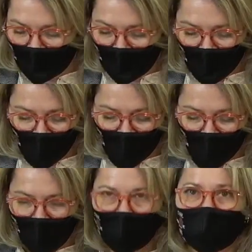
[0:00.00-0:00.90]
which
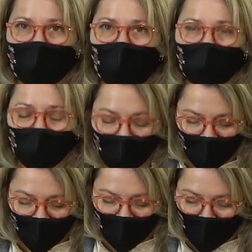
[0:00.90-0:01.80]
made Santo
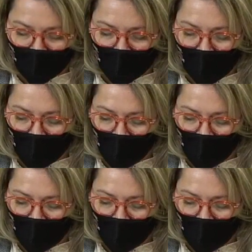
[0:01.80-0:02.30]
come up